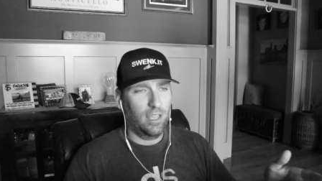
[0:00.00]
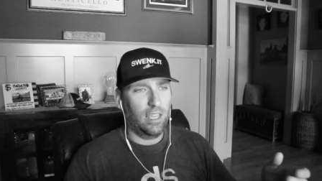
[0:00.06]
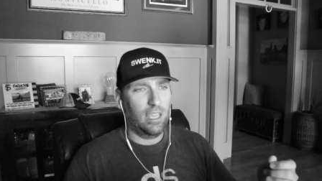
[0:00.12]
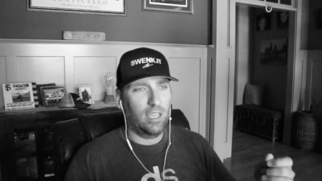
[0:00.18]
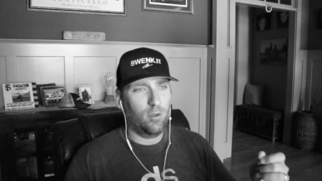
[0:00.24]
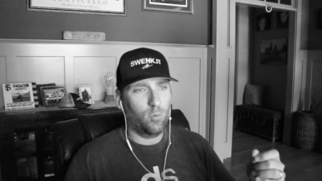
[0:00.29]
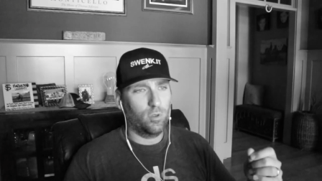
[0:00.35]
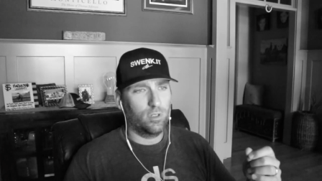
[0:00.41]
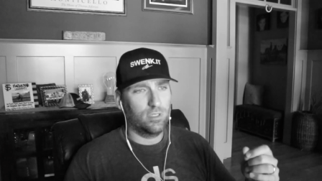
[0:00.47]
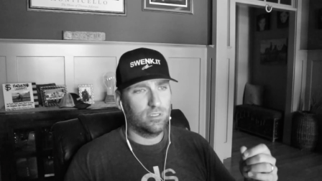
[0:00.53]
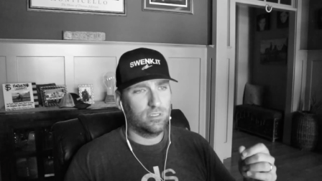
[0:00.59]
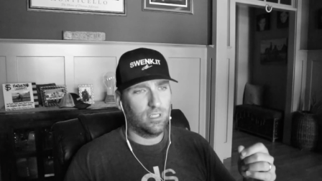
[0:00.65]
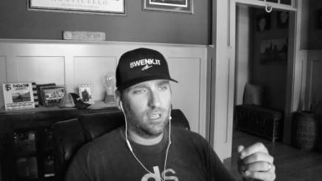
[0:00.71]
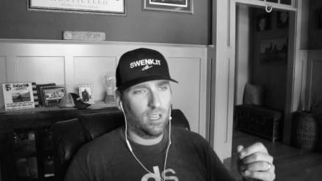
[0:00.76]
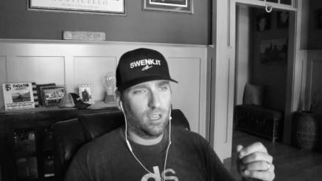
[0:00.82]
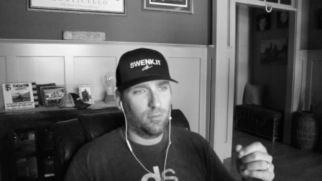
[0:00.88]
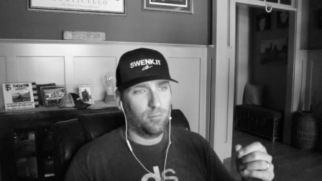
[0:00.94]
It was
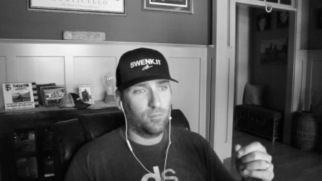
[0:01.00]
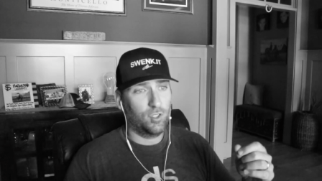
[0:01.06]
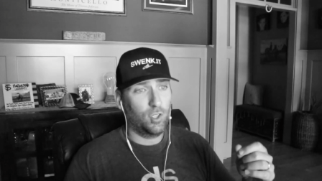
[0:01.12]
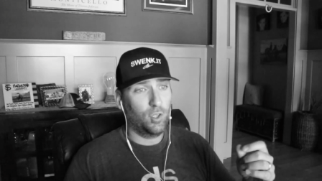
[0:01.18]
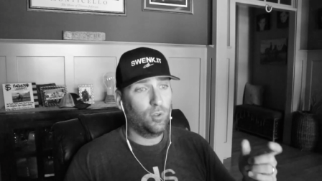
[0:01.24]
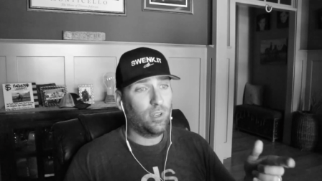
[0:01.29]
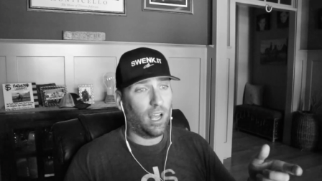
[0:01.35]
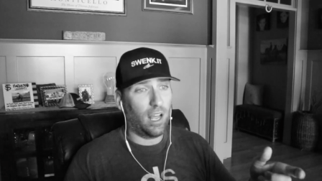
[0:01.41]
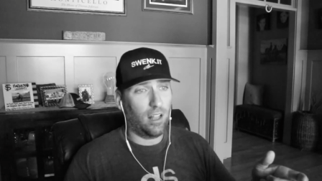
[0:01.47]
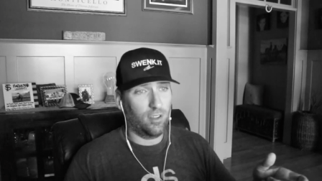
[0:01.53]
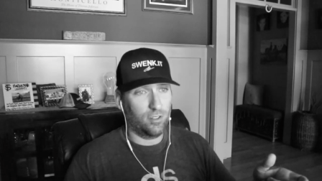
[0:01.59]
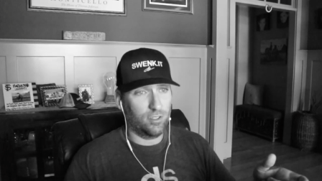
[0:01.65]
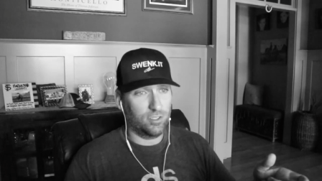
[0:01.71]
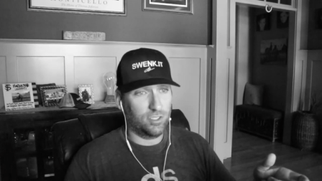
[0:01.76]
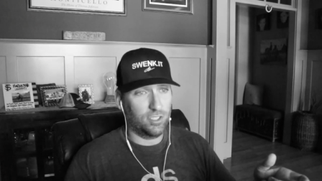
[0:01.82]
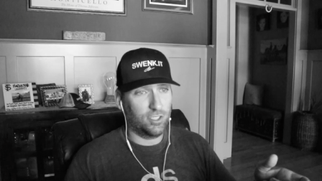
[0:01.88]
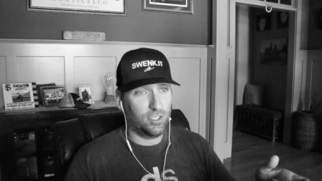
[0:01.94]
um,
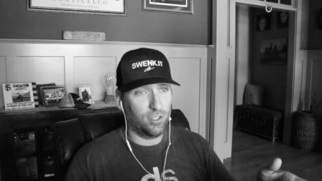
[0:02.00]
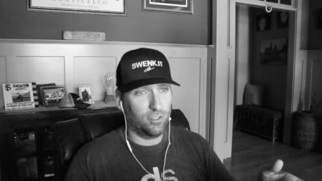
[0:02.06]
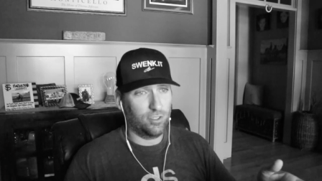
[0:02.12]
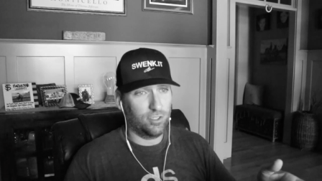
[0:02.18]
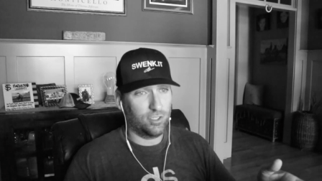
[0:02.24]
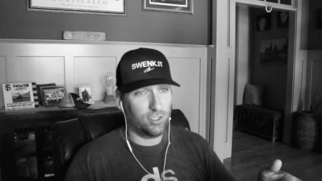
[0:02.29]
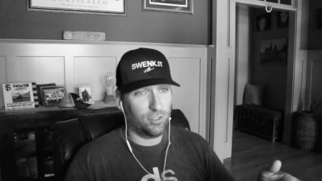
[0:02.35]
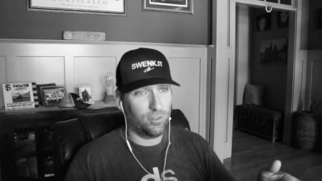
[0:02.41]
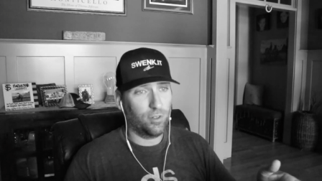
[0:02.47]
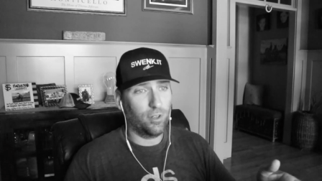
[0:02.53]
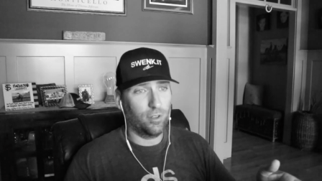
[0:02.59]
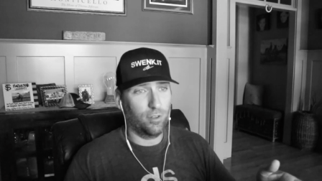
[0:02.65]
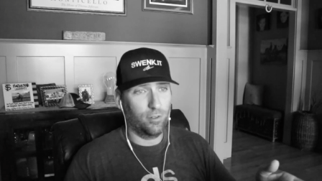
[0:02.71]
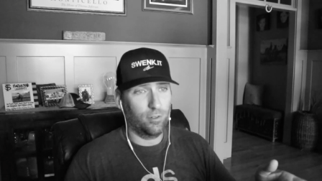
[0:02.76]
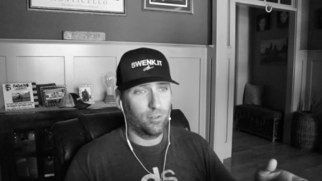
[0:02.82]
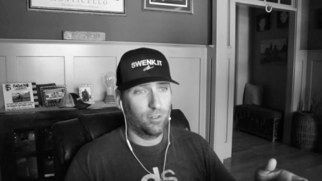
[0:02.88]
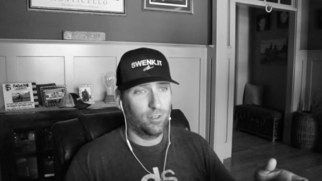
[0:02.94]
$2 to turn the
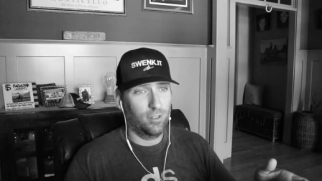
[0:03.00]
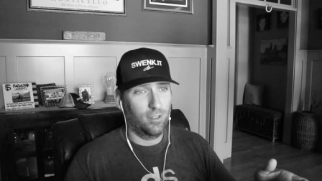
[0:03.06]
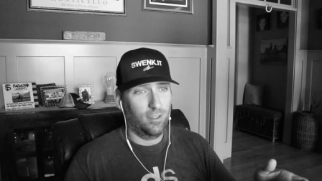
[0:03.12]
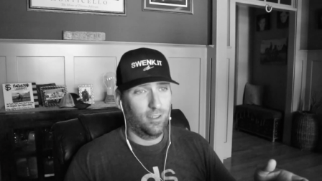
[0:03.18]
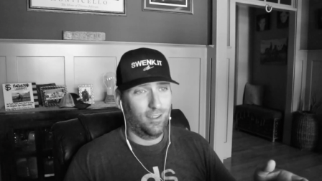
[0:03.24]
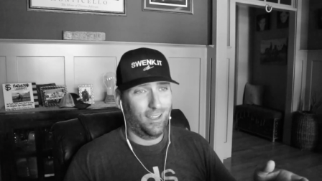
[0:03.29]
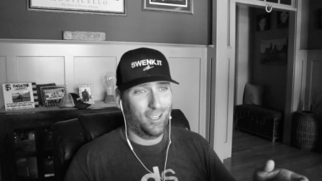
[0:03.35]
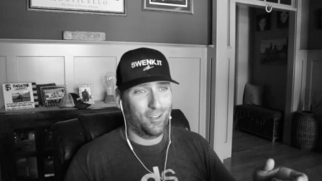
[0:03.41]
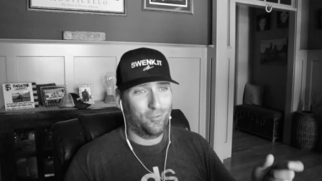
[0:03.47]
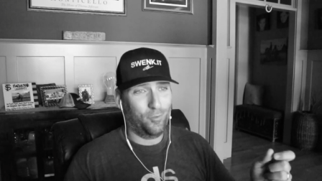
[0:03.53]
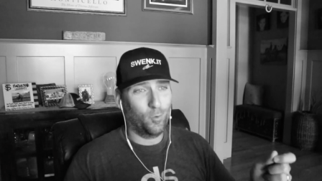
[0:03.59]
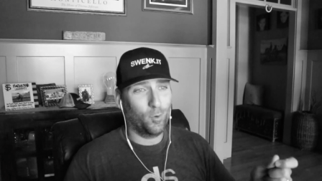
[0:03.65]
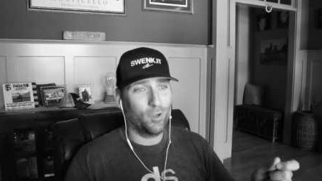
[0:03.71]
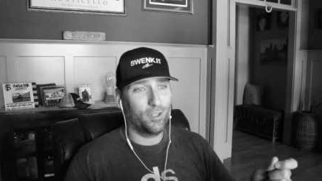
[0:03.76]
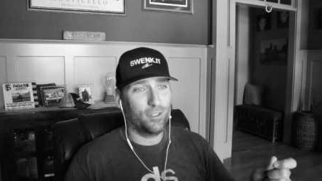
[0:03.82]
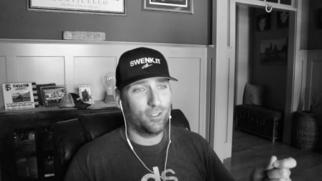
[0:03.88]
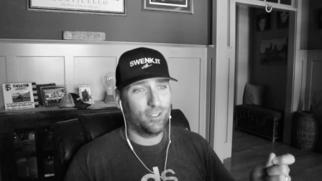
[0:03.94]
screw and
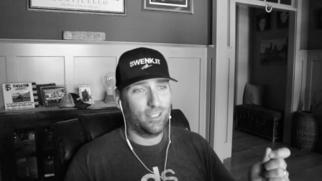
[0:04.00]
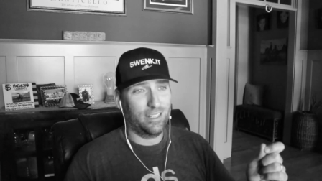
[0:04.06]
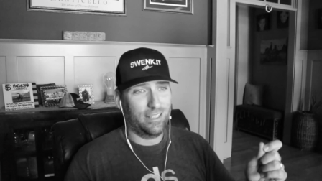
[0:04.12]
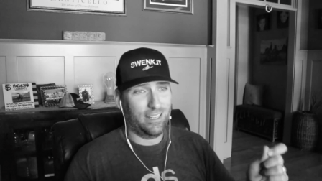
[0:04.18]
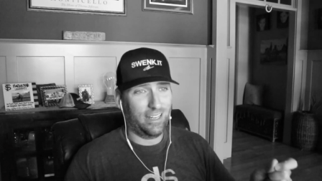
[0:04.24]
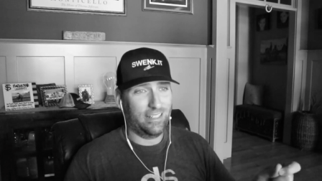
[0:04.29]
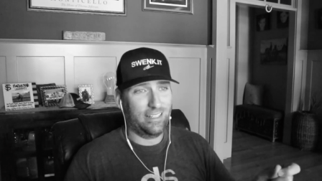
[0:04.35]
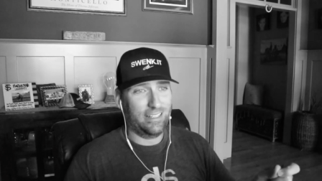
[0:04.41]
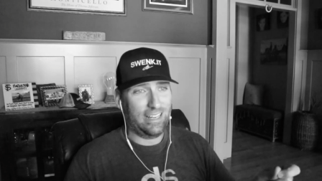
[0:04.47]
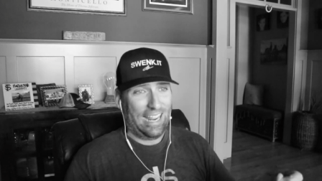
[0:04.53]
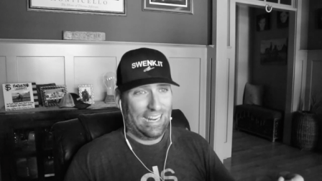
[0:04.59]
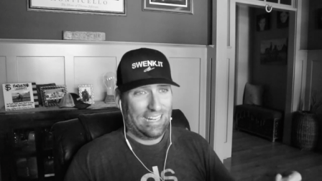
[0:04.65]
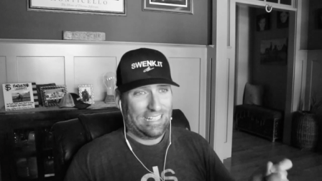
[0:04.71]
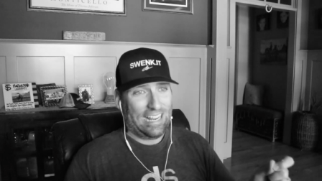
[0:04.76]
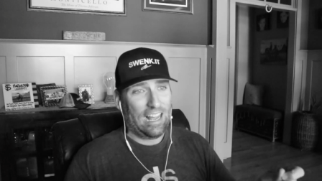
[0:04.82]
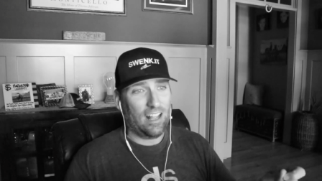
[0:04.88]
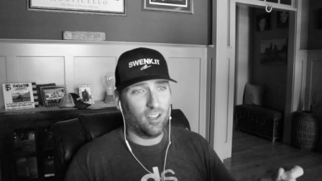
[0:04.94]

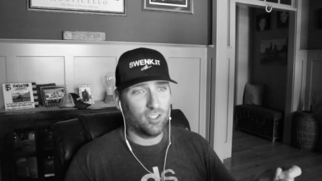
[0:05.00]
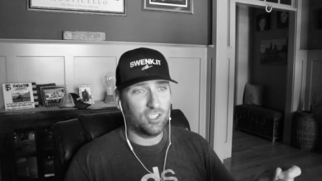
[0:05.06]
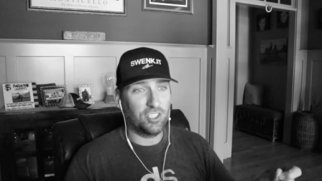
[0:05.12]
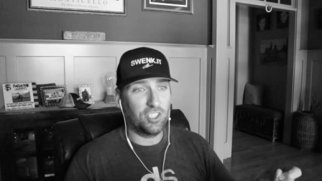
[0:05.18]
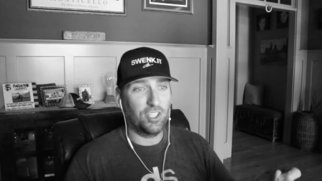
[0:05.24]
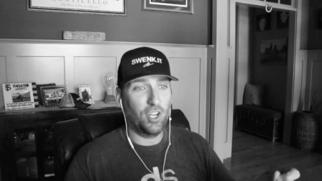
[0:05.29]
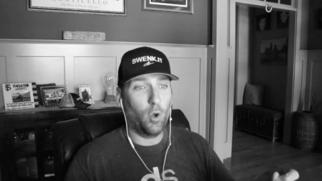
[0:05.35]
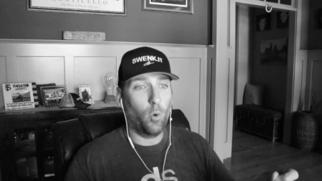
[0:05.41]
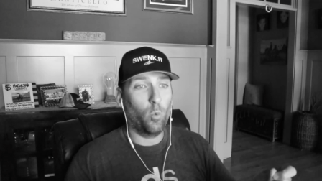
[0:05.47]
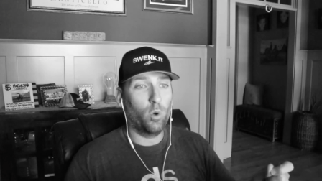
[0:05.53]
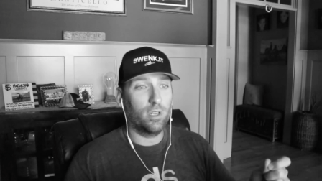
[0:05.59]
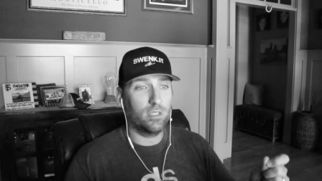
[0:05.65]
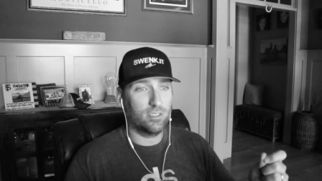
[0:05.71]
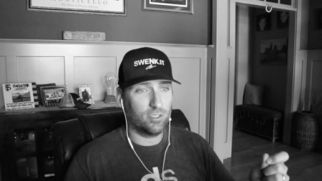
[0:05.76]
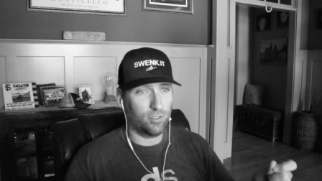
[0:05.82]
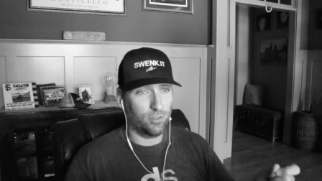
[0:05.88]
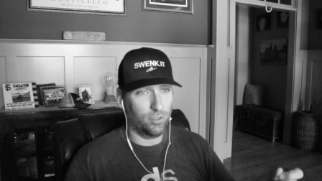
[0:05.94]
$498 to know
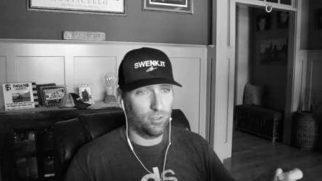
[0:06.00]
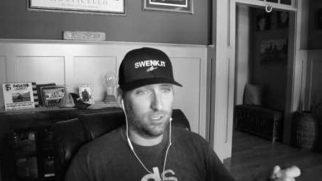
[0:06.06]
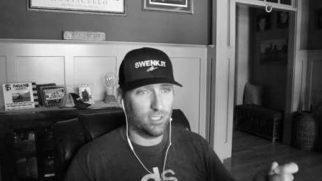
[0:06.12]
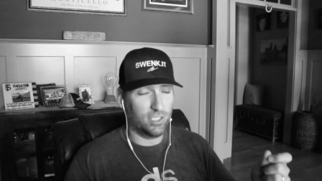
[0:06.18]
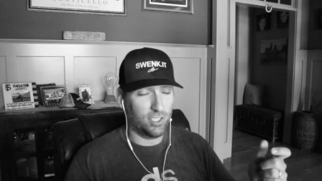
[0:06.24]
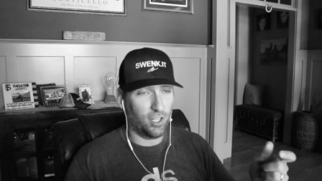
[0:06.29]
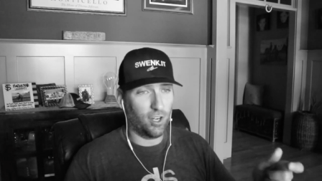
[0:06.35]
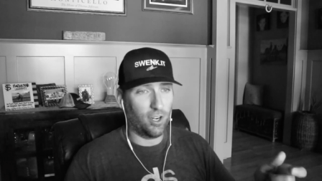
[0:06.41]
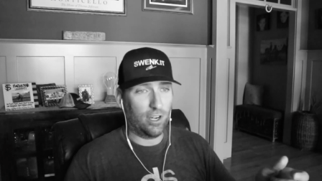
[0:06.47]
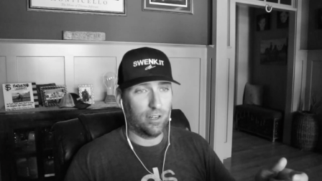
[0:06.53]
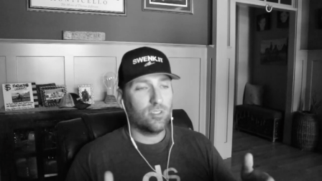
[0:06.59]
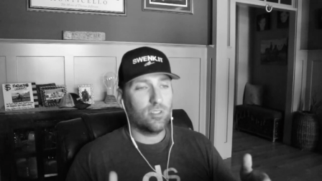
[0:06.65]
what screw to turn.